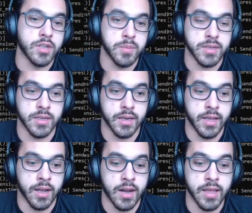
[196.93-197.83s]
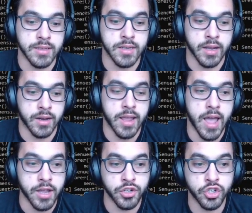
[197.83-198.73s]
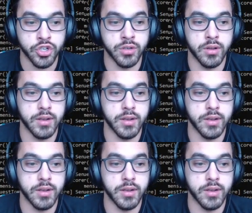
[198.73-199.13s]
There's basically a client-side cache